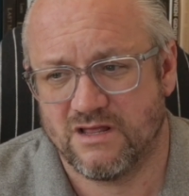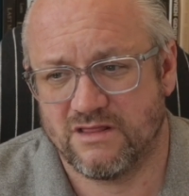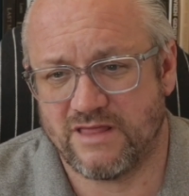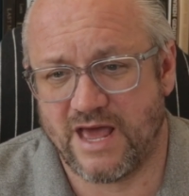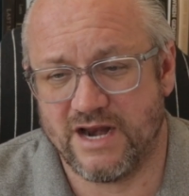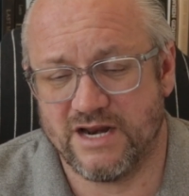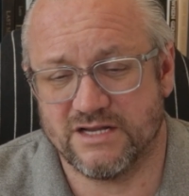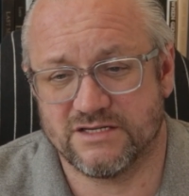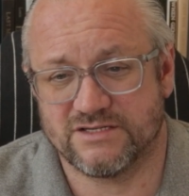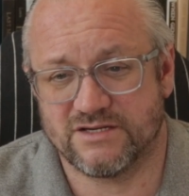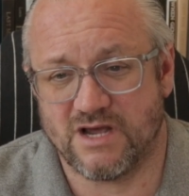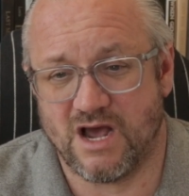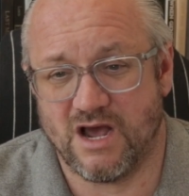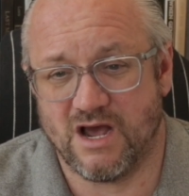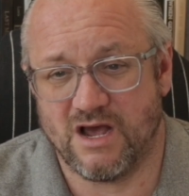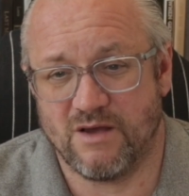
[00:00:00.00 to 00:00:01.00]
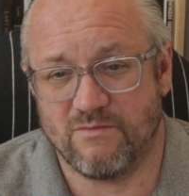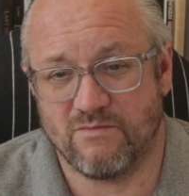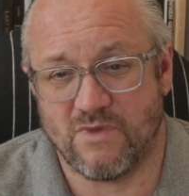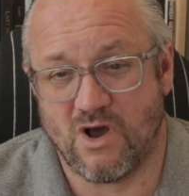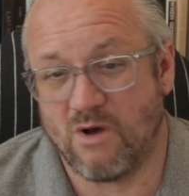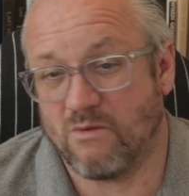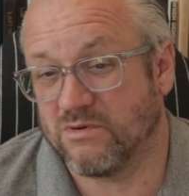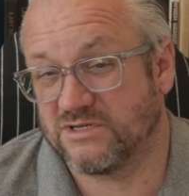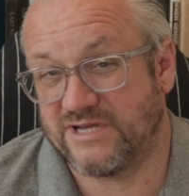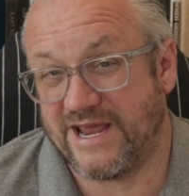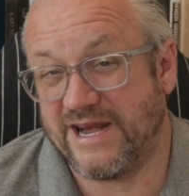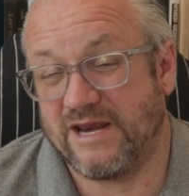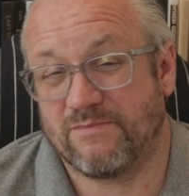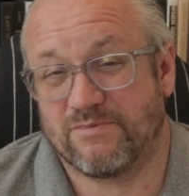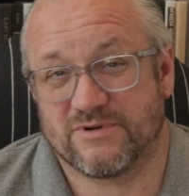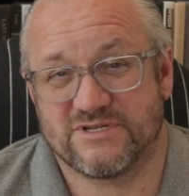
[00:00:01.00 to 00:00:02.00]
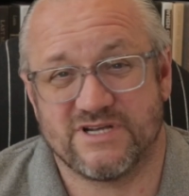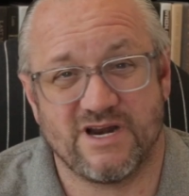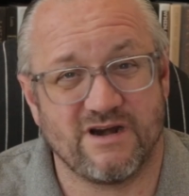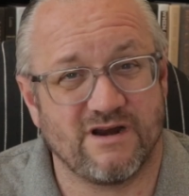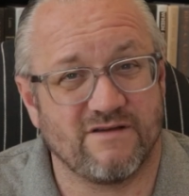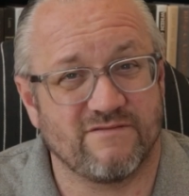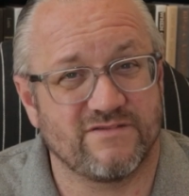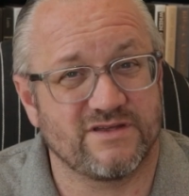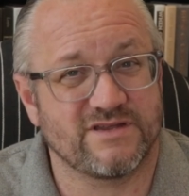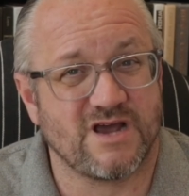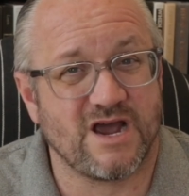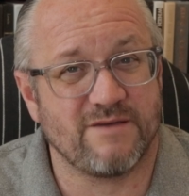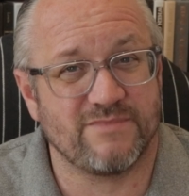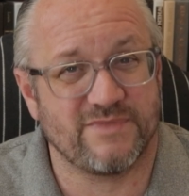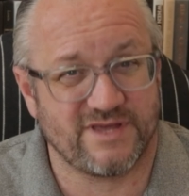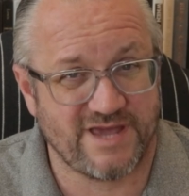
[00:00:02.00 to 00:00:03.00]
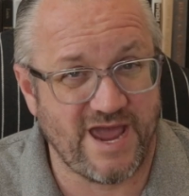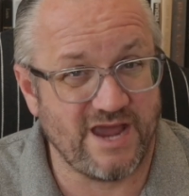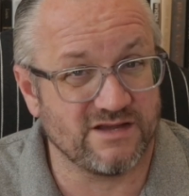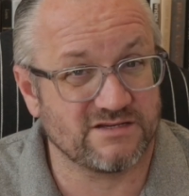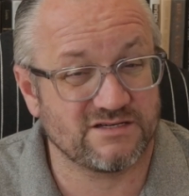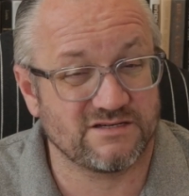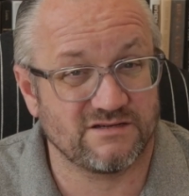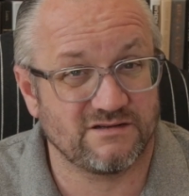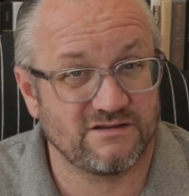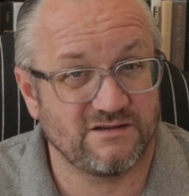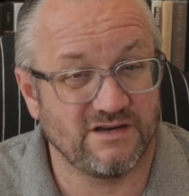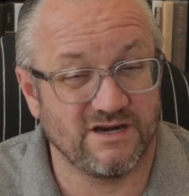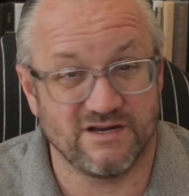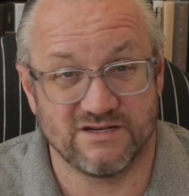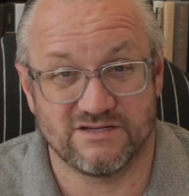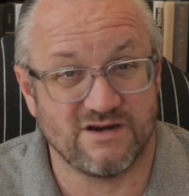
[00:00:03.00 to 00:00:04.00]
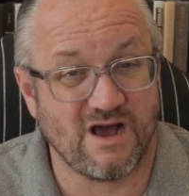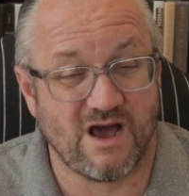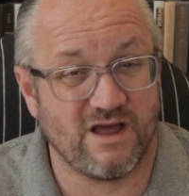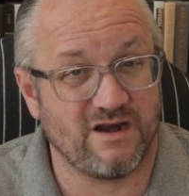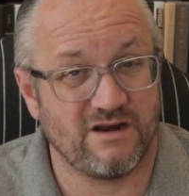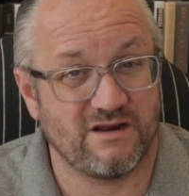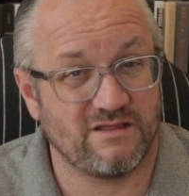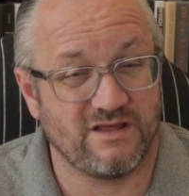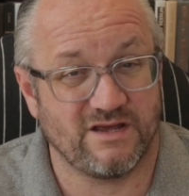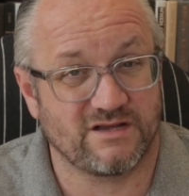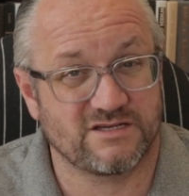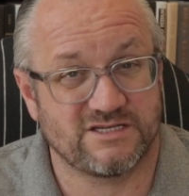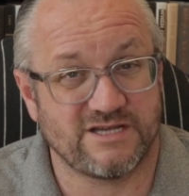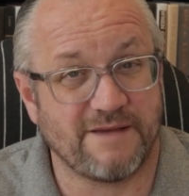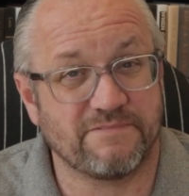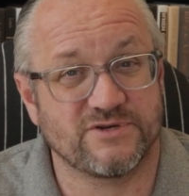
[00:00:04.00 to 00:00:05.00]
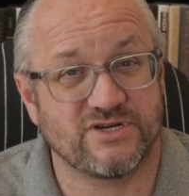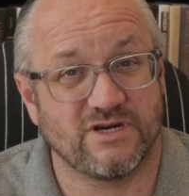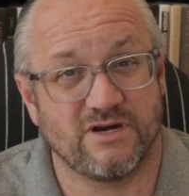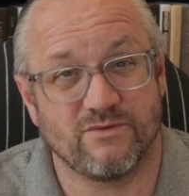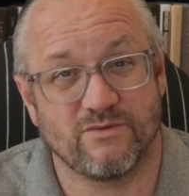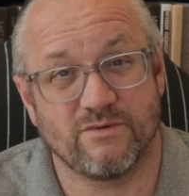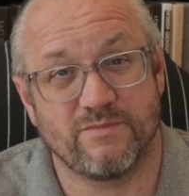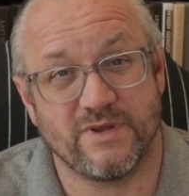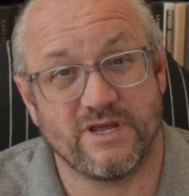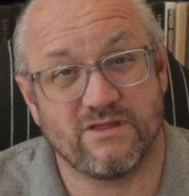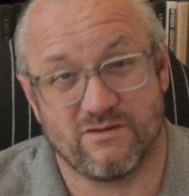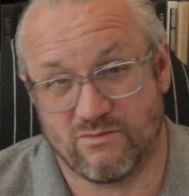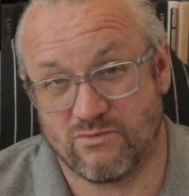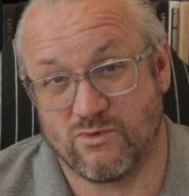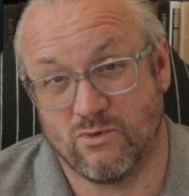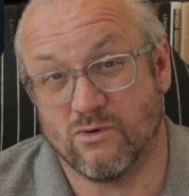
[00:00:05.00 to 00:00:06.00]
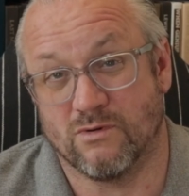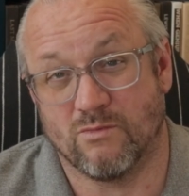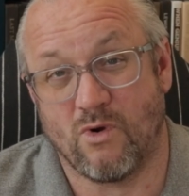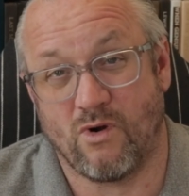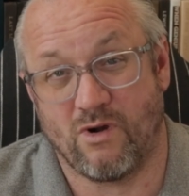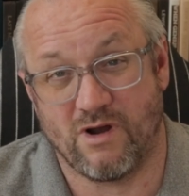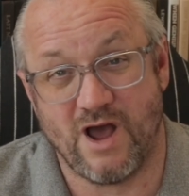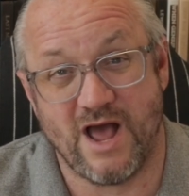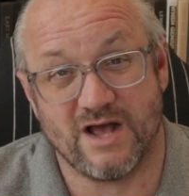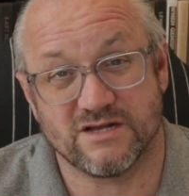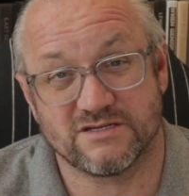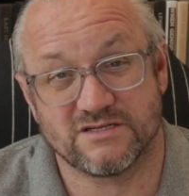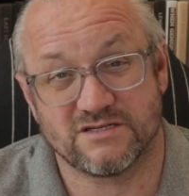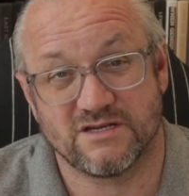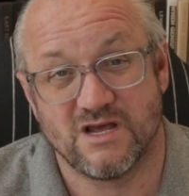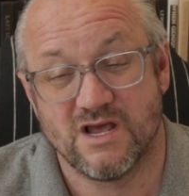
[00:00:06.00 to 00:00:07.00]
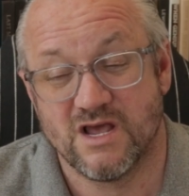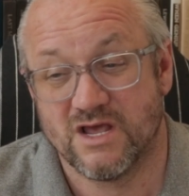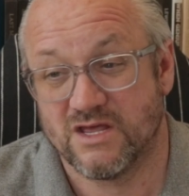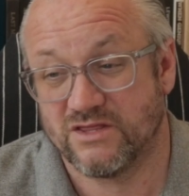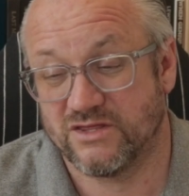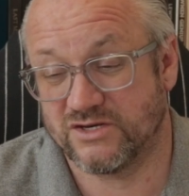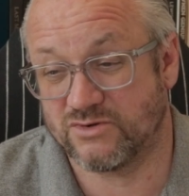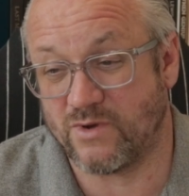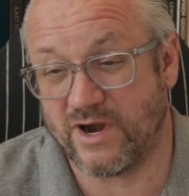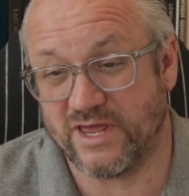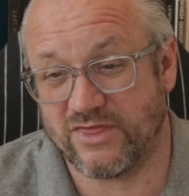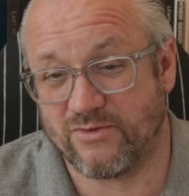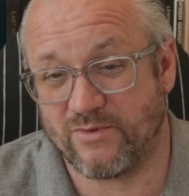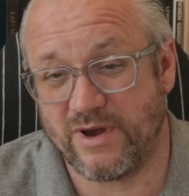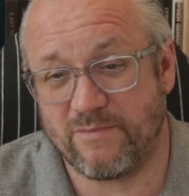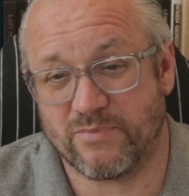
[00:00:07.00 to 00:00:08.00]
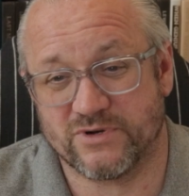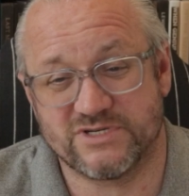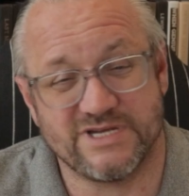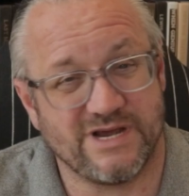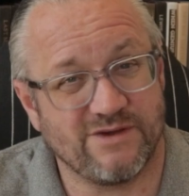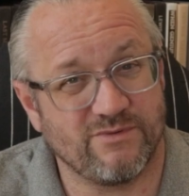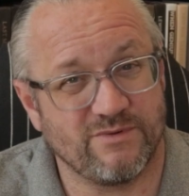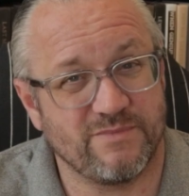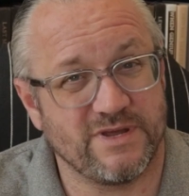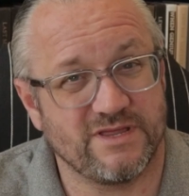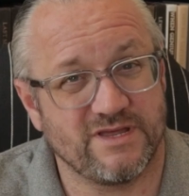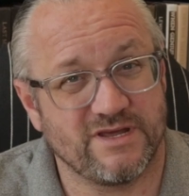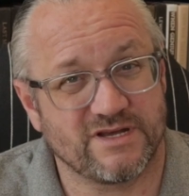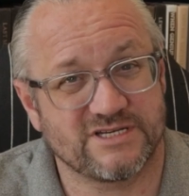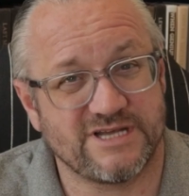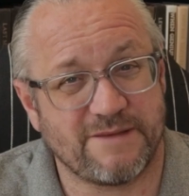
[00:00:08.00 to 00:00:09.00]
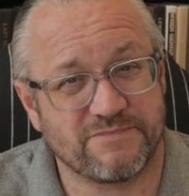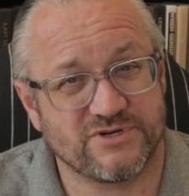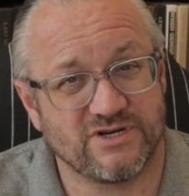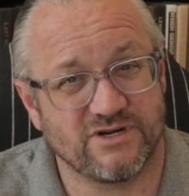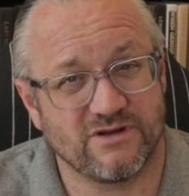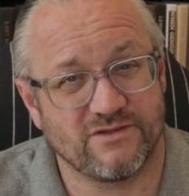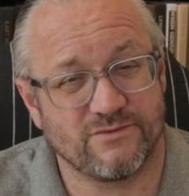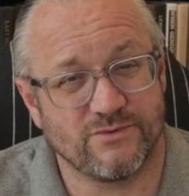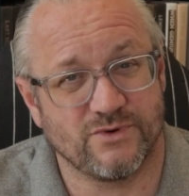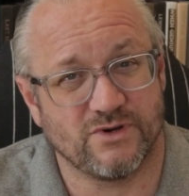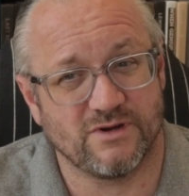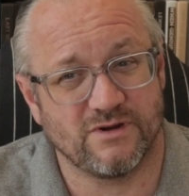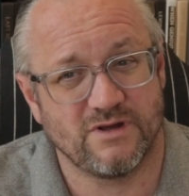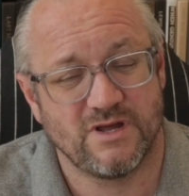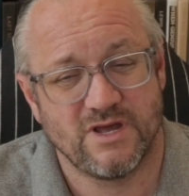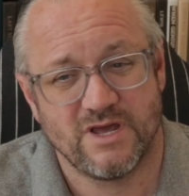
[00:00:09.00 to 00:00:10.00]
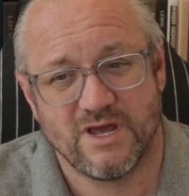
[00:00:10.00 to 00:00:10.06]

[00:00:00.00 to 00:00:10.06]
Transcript: that is almost 80% of the time the case. It is not the exception. It would be the rule, more or less. The 23% would be the exception to the rule.